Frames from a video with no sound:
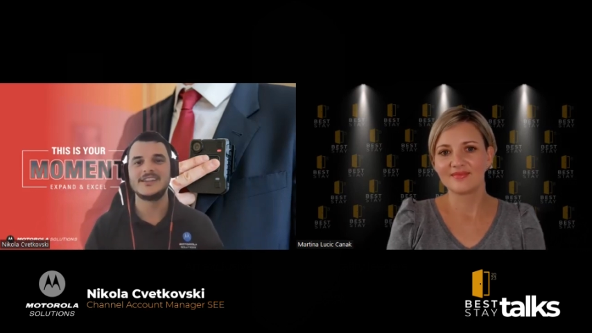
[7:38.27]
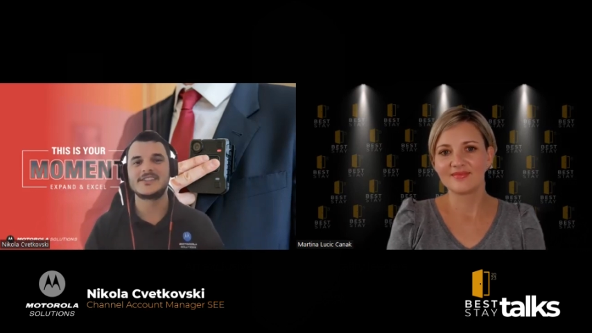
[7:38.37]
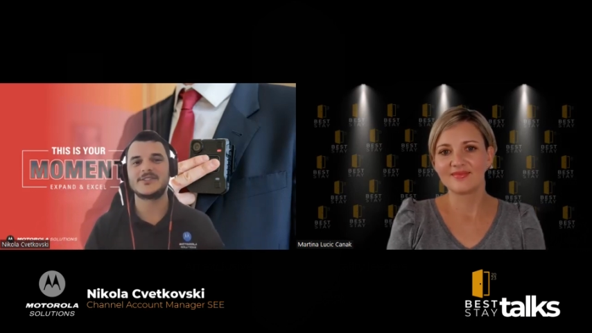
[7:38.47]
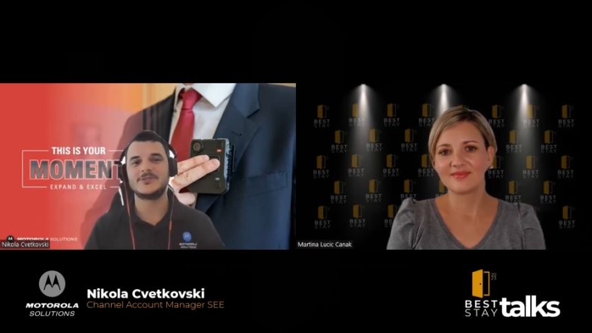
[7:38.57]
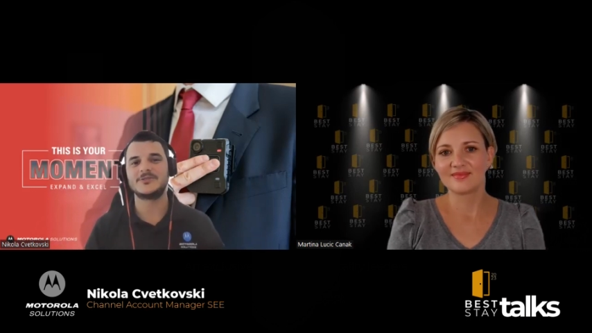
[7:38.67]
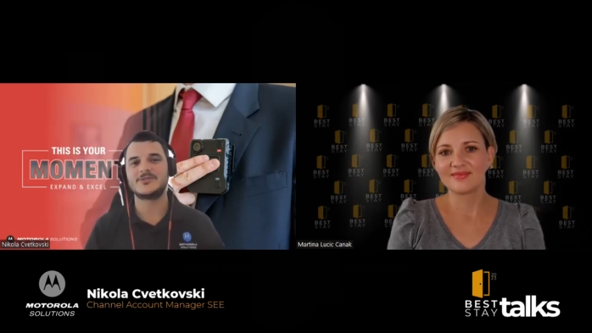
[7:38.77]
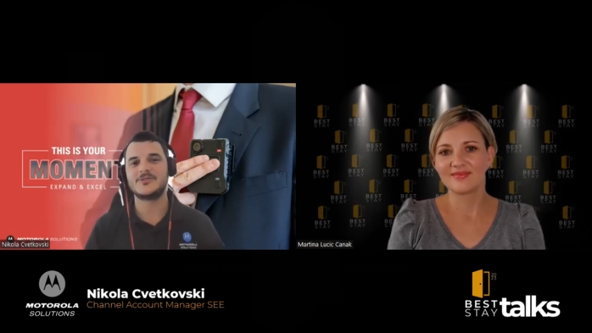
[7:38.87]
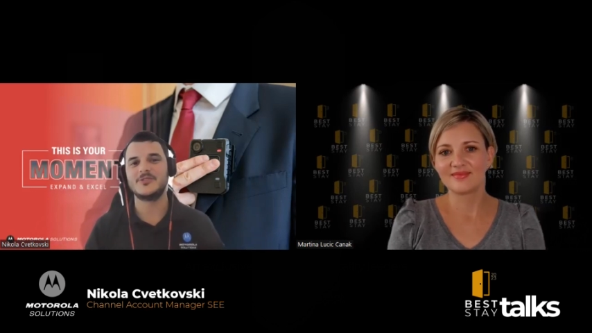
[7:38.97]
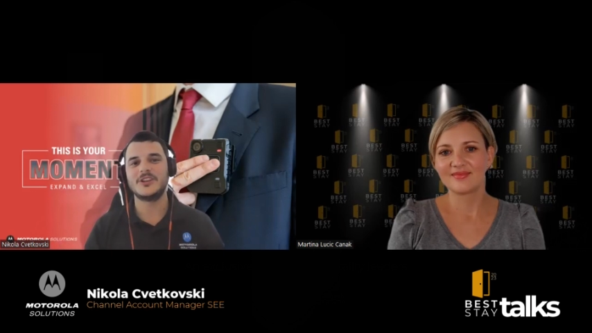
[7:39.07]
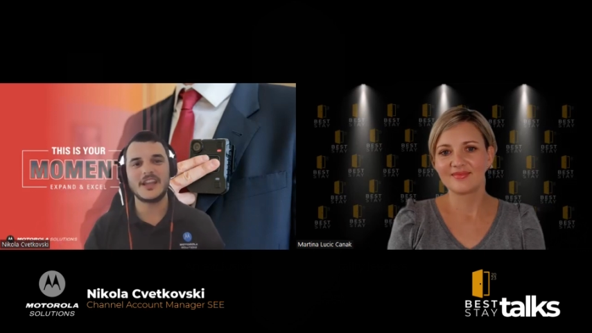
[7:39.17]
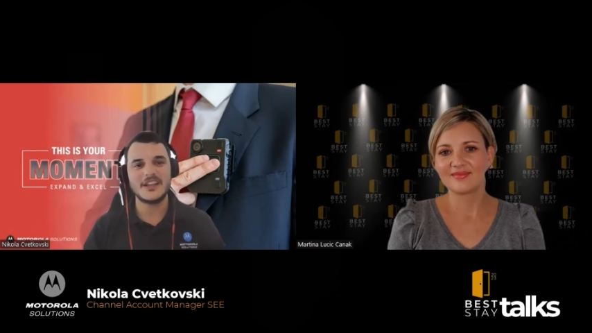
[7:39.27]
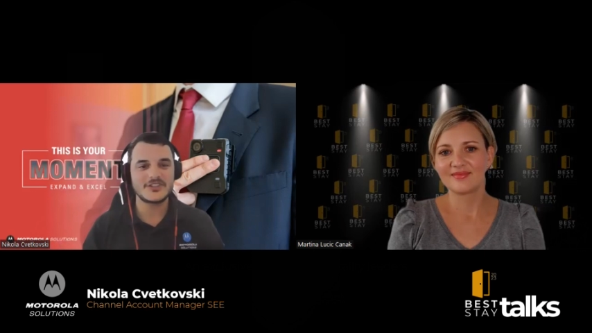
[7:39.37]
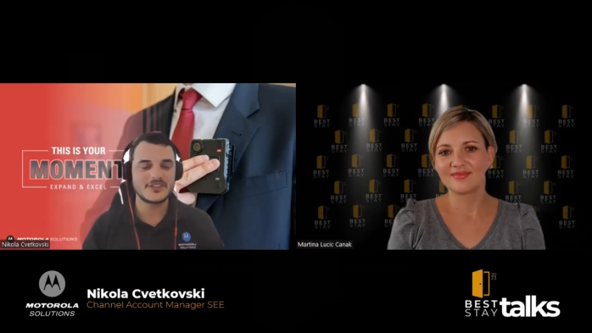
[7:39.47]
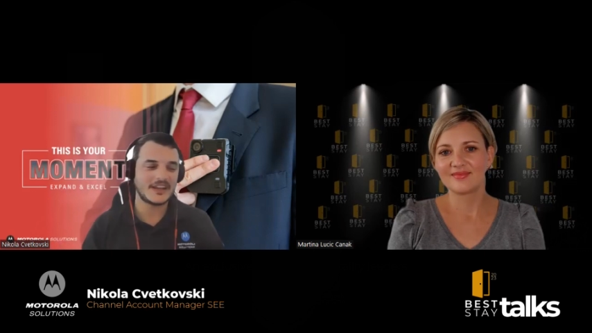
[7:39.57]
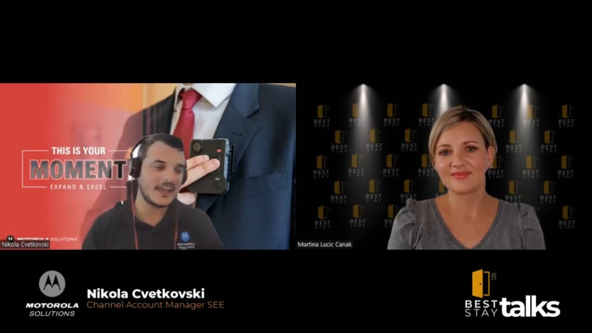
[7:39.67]
Speaker 1: So
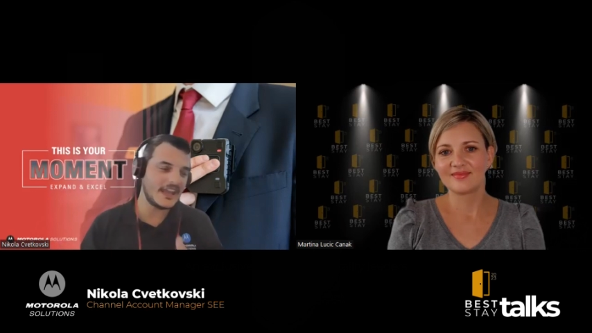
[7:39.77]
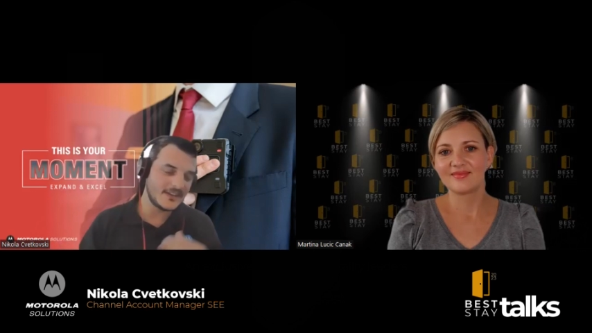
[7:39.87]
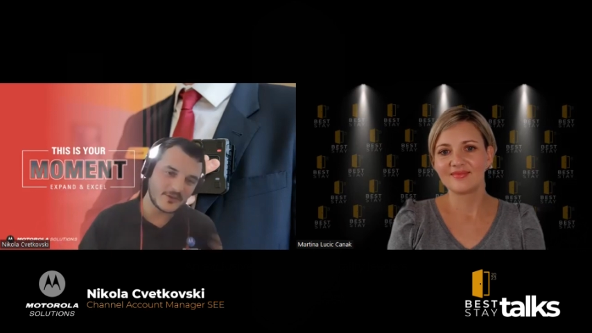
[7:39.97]
communication and